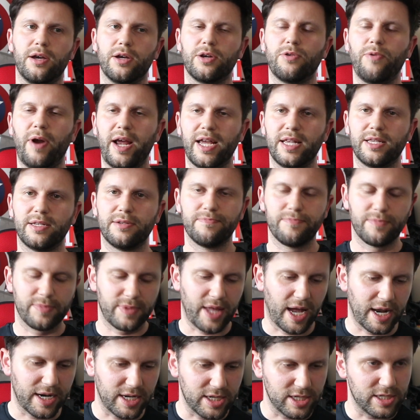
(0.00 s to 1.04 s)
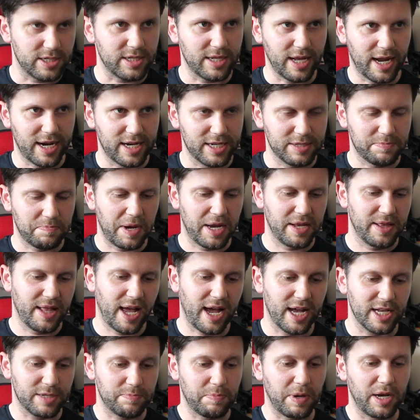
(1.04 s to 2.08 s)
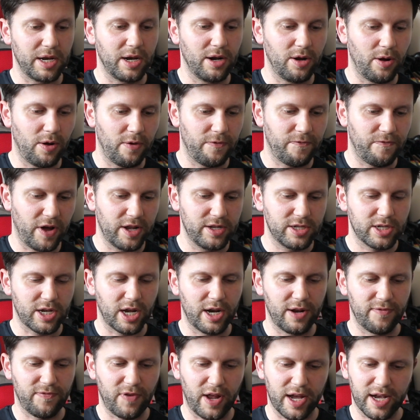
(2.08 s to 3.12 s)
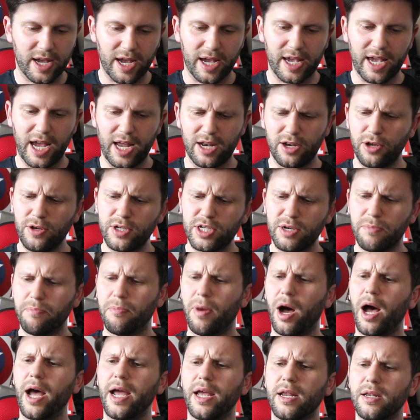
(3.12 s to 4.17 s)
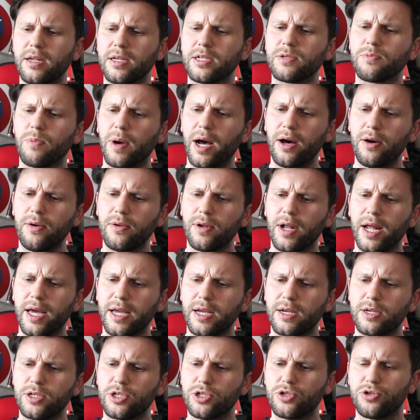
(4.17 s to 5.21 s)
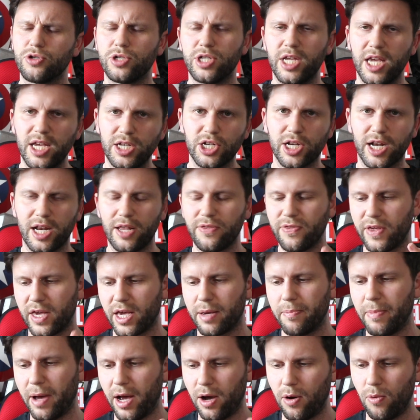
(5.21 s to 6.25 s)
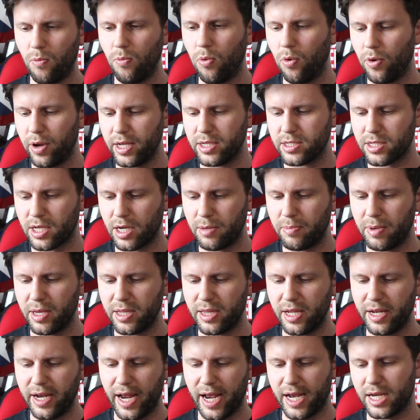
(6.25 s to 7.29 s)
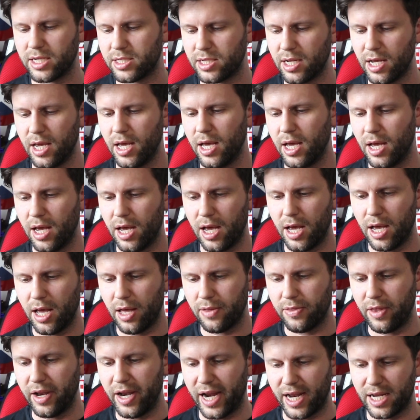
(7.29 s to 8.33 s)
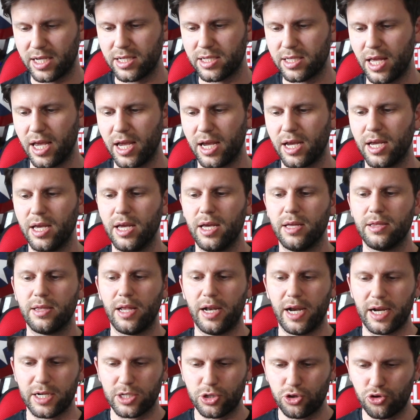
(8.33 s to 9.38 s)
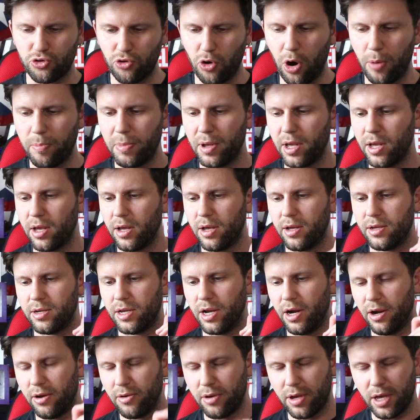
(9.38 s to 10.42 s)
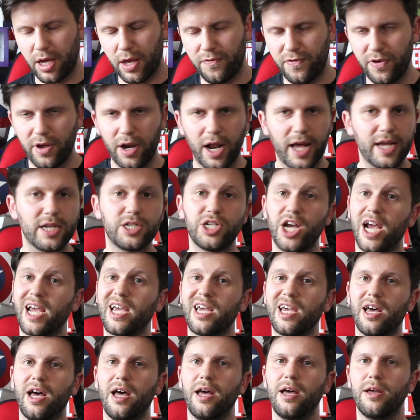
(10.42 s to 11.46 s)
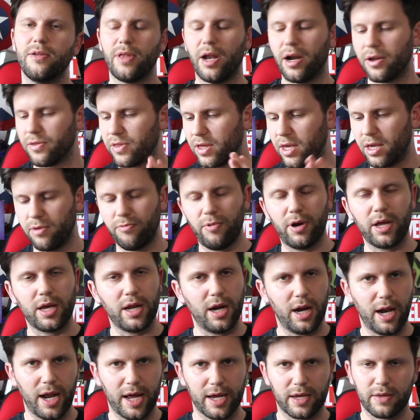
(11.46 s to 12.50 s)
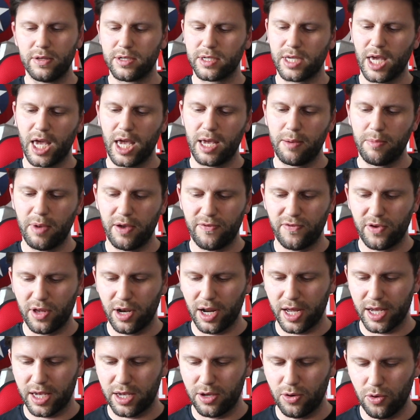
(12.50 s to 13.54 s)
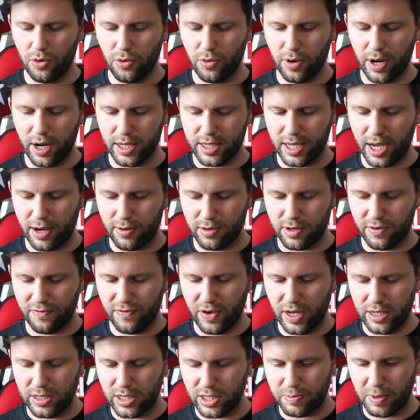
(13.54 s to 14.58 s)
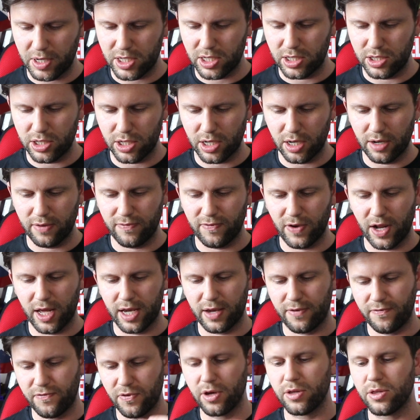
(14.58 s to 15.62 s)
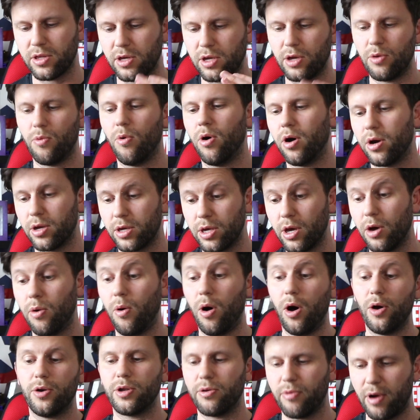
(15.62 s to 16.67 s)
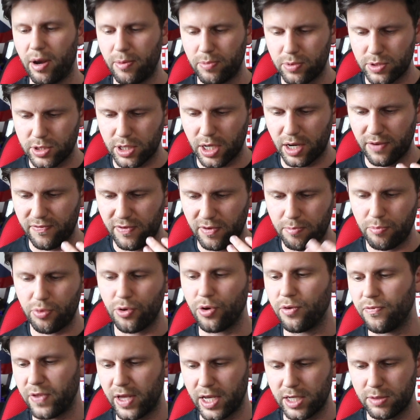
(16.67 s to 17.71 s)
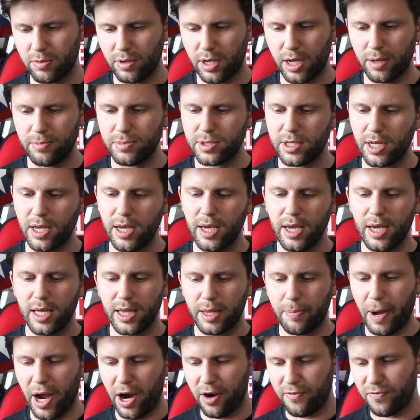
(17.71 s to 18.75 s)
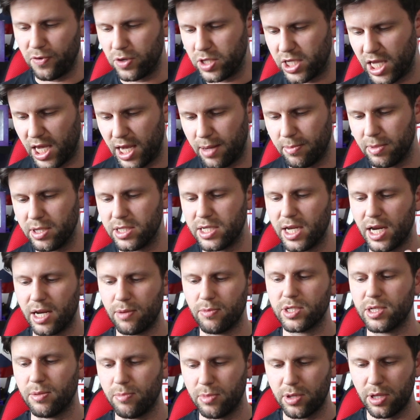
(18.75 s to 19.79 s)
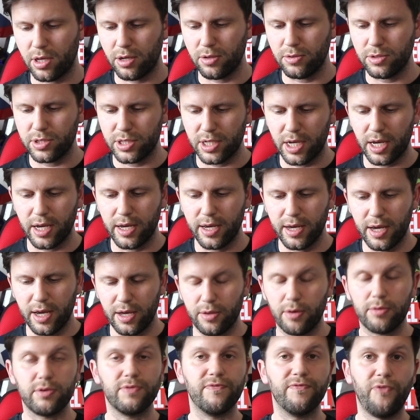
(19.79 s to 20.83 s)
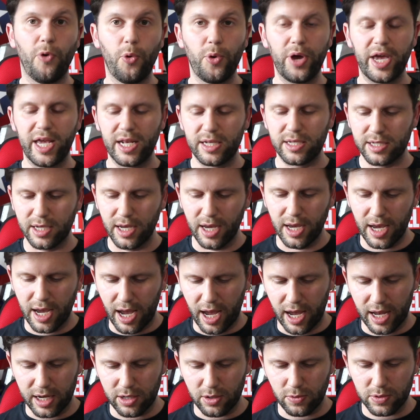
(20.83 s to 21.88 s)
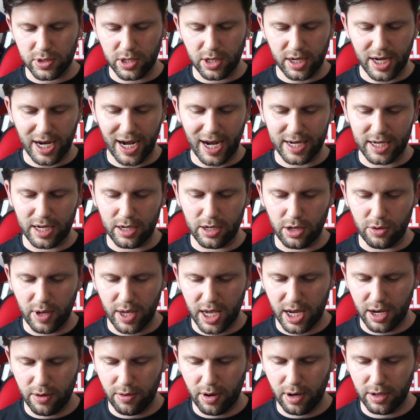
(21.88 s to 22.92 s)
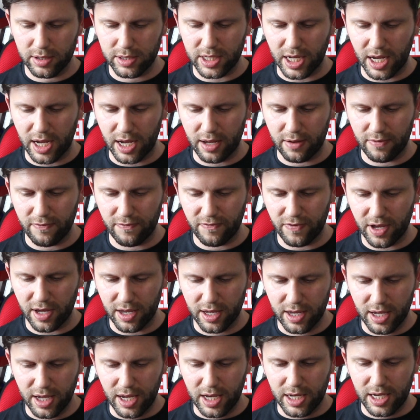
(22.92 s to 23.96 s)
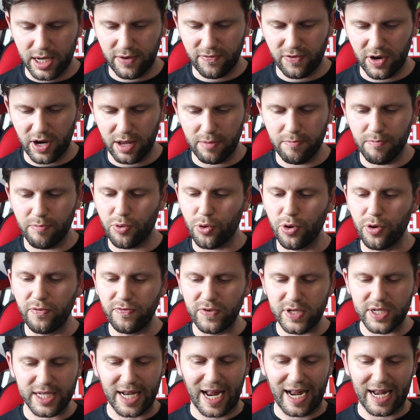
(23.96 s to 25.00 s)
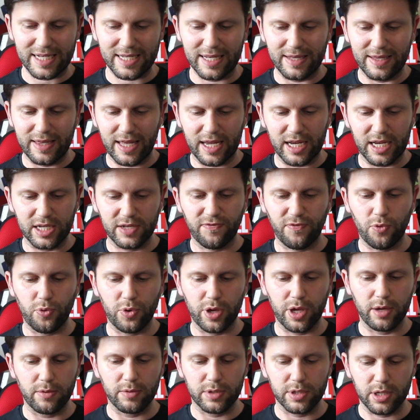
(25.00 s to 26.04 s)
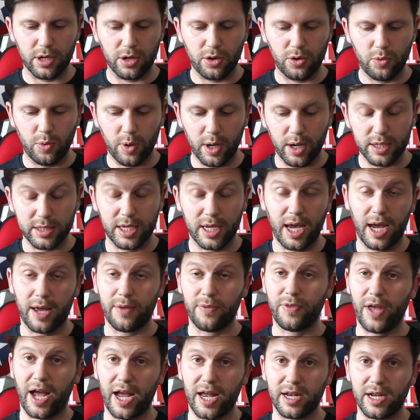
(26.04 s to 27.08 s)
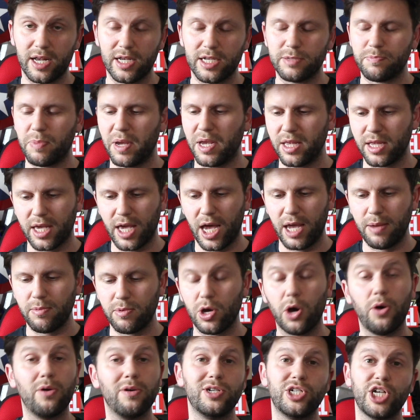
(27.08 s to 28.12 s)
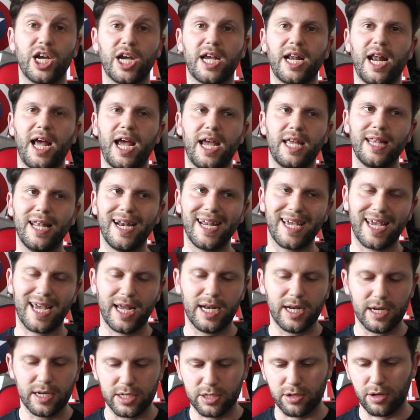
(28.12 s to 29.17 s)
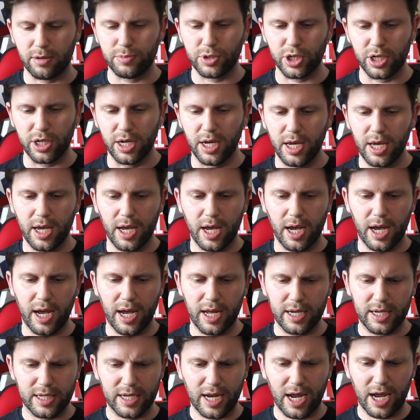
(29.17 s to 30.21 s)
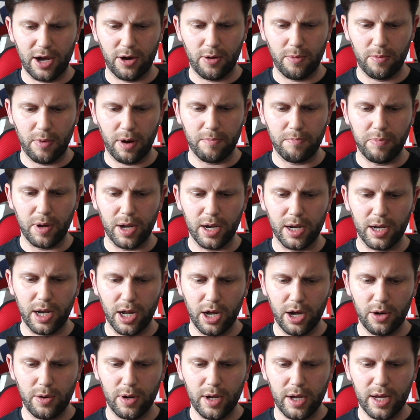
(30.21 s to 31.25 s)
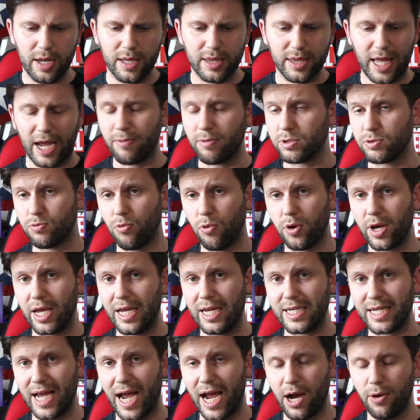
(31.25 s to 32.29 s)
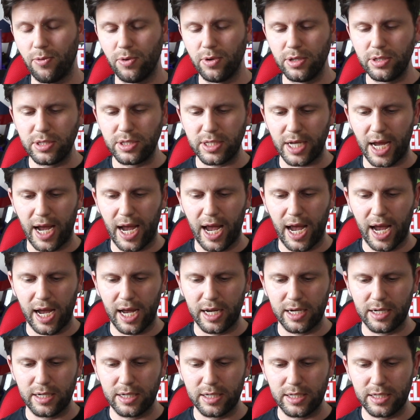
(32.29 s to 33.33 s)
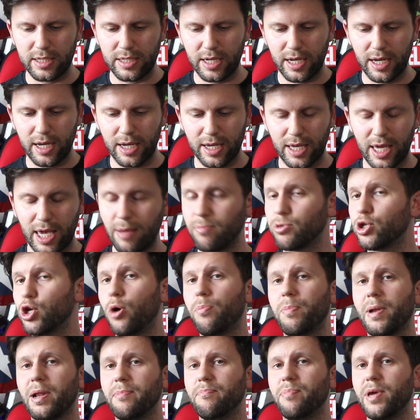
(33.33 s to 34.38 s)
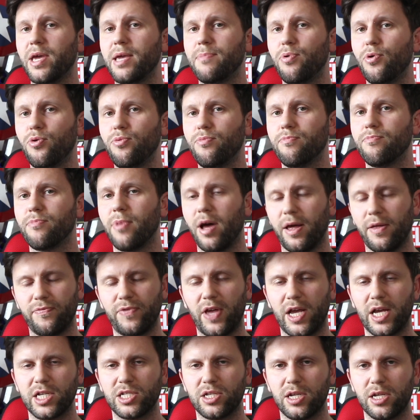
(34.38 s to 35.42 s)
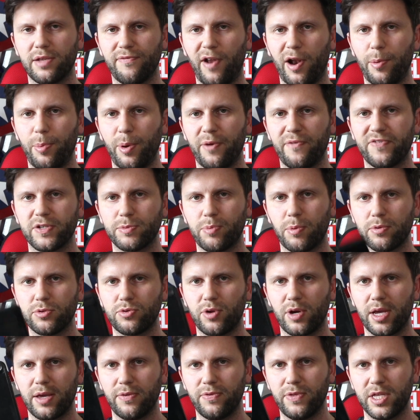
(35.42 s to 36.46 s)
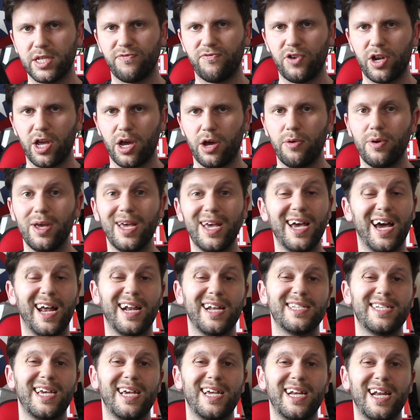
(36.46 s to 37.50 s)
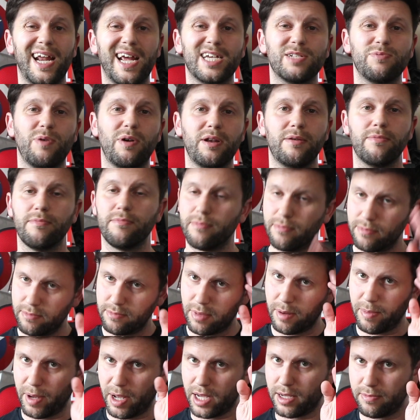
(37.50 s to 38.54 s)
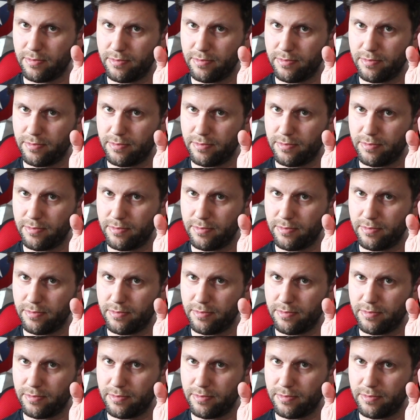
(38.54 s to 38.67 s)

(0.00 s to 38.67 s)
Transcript: great that is that has been that it's been a lot of fun to kind of like again use your mind as well like strategically think about what is going to be the next uh, the next thing the next drop you know if you like jenga then i think you're really going to like this game if you like your uh, tower defense especially as you kind of like further you go on you're able to kind of improve things when it comes to the power of your team and dealing with some of those uh, those voids and also collecting new heroes that uh, have different improved stats and things for you. So, uh, so yeah, that has been the game. Go and check it out in the link in the description uh, down below. That was Rocky Towers, and uh, keep toppling people. And thanks to the developer for sponsoring this video. I'll see you in the next one. Bye bye.